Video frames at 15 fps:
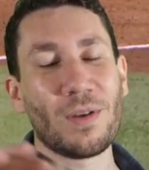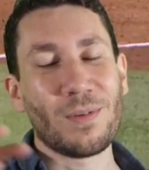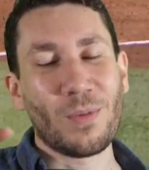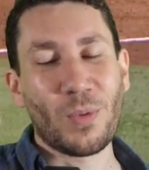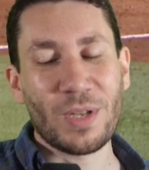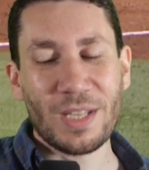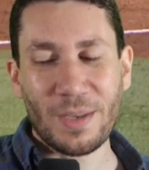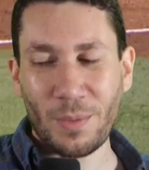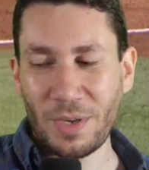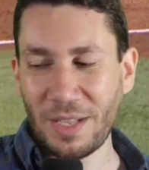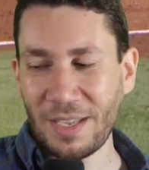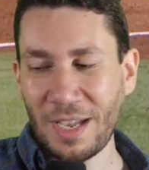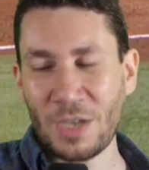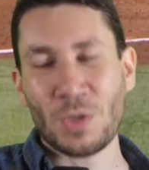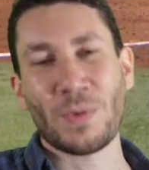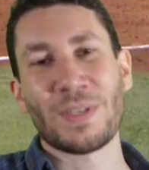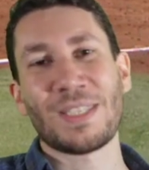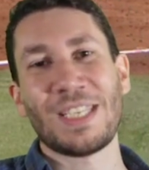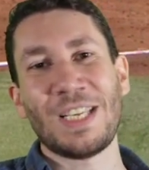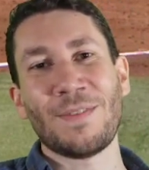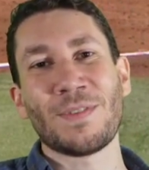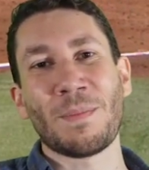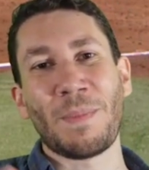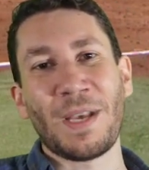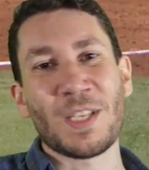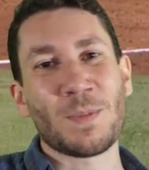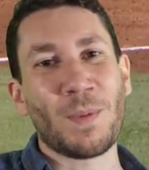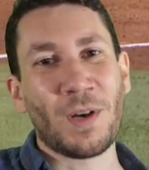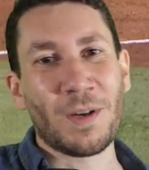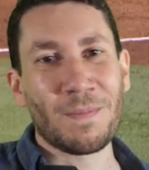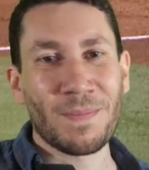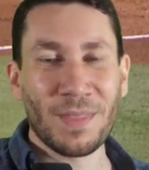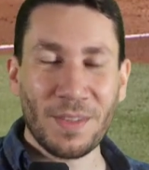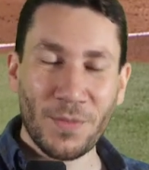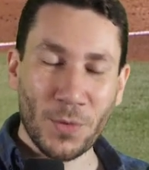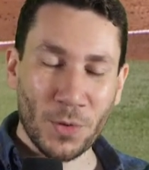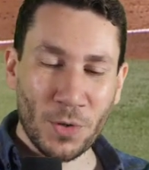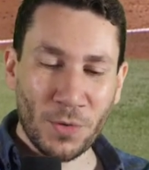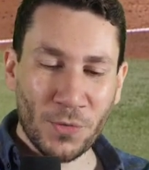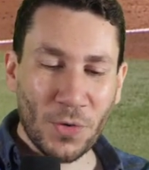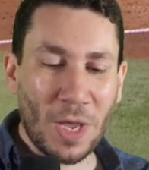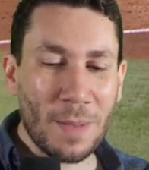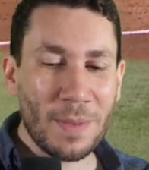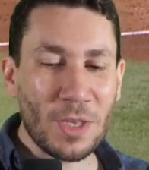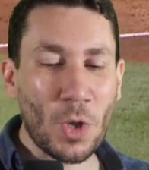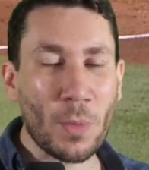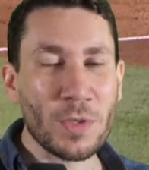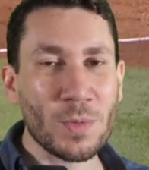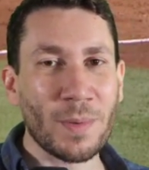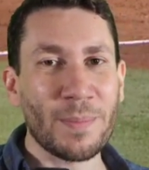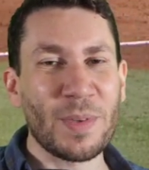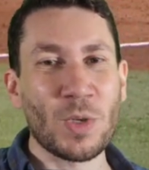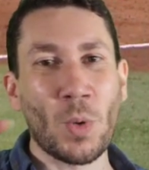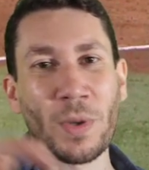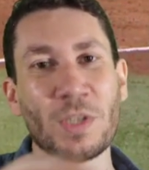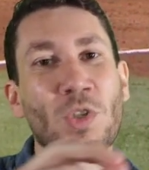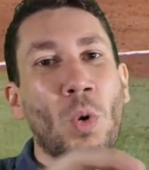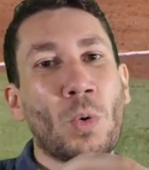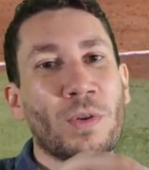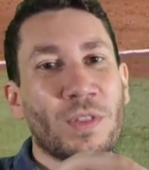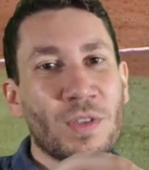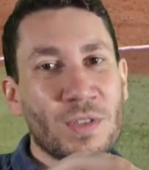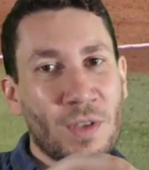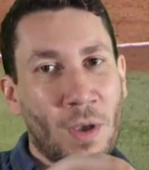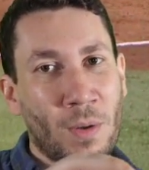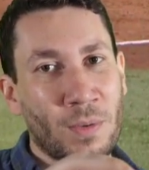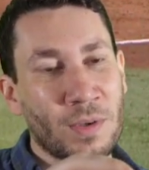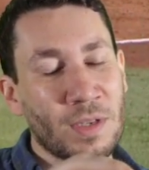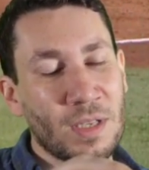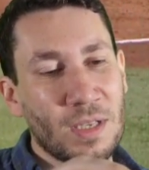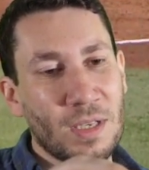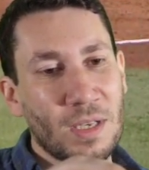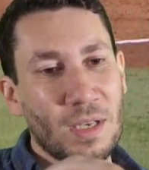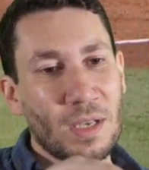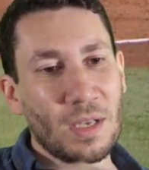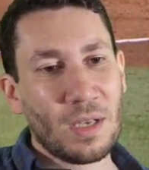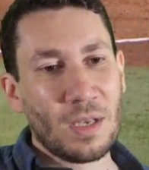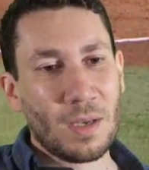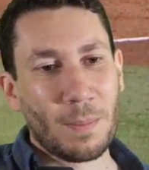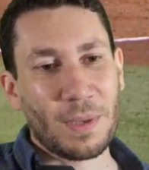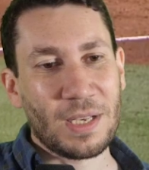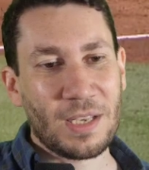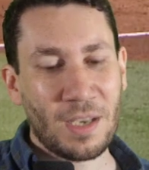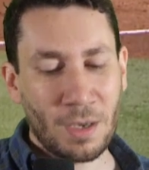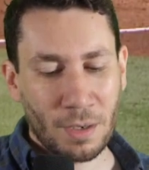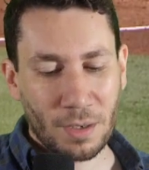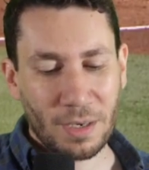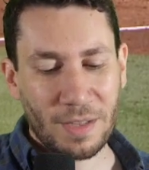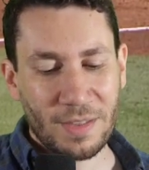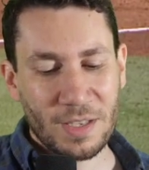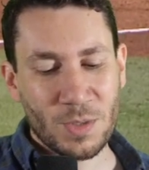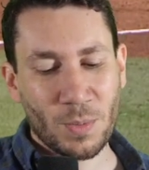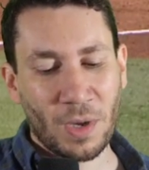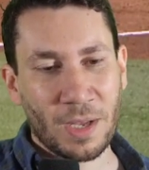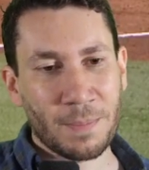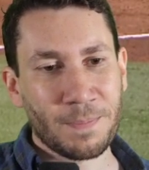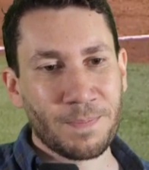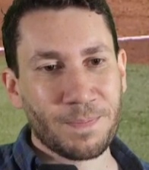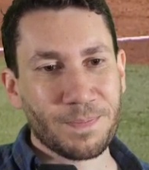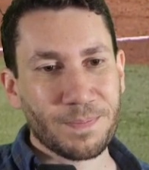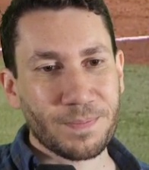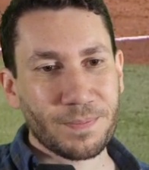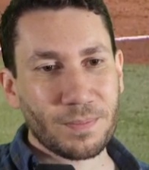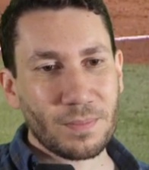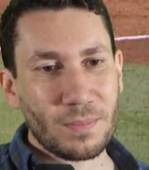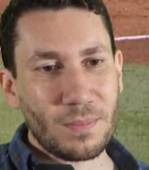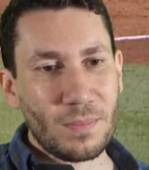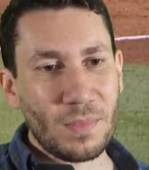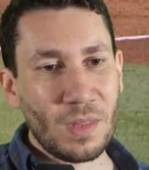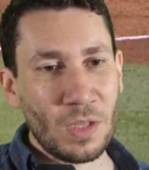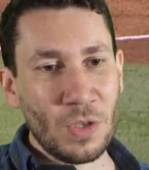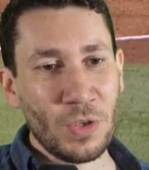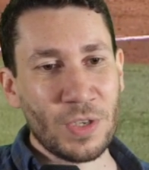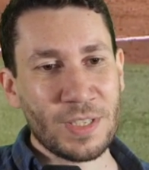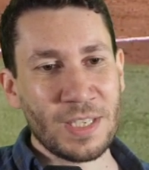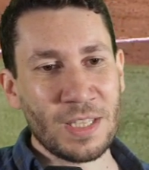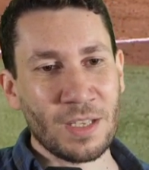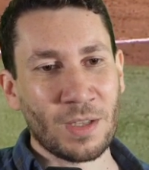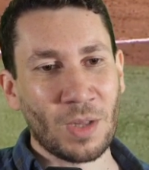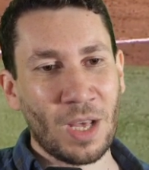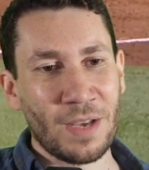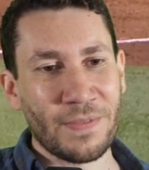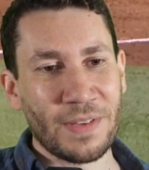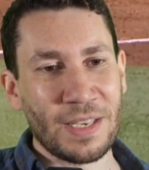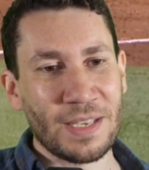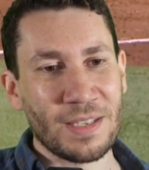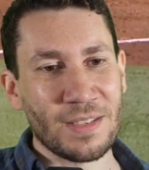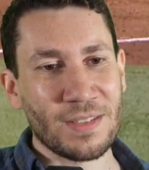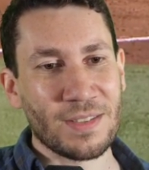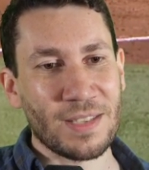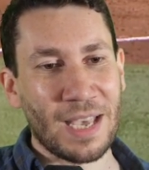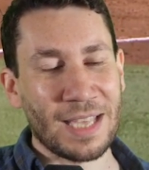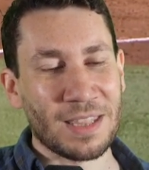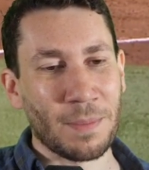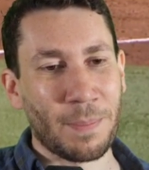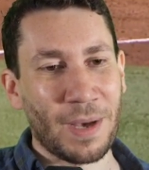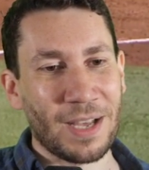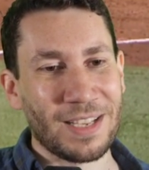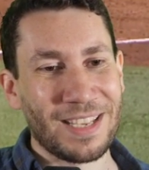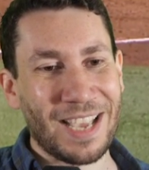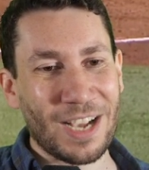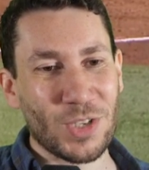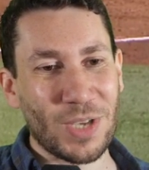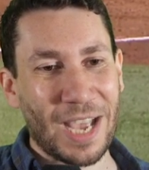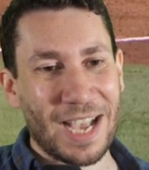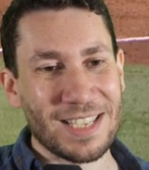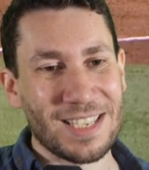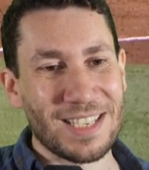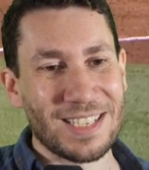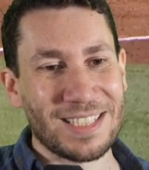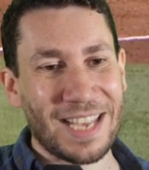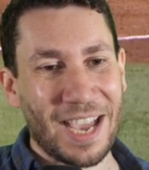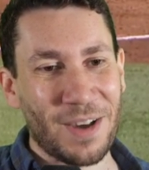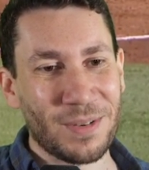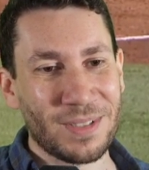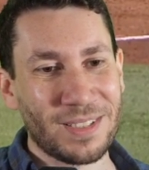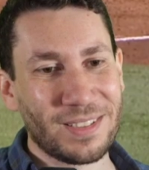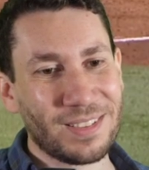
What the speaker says: When a catcher receives a baseball for good framing, you always want to be going toward the zone. But here in this one, you can see the glove is at the bottom. He actually has it down.